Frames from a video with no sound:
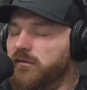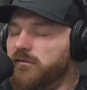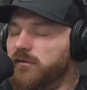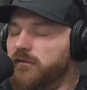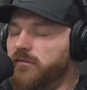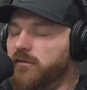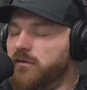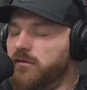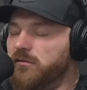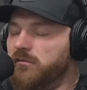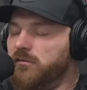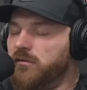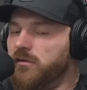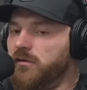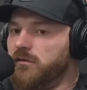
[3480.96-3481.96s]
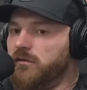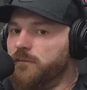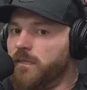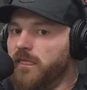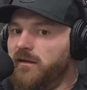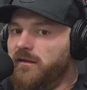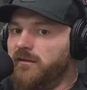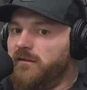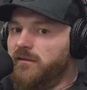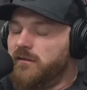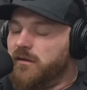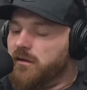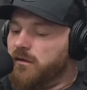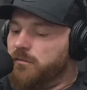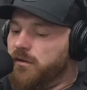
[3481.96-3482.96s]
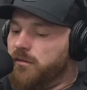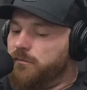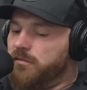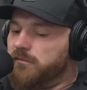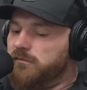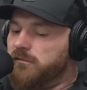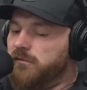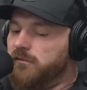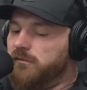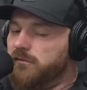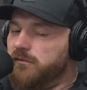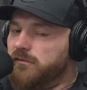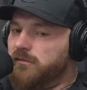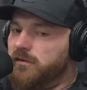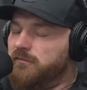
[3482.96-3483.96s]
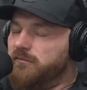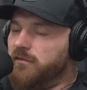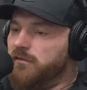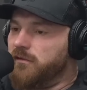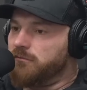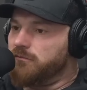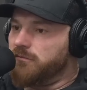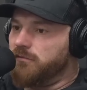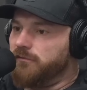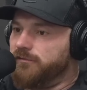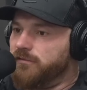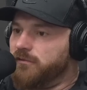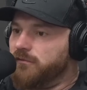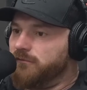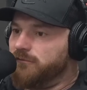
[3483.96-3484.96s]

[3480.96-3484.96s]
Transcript: say fucking 2 o'clock. Like, I'll be up at 11 o'clock, motherfucker.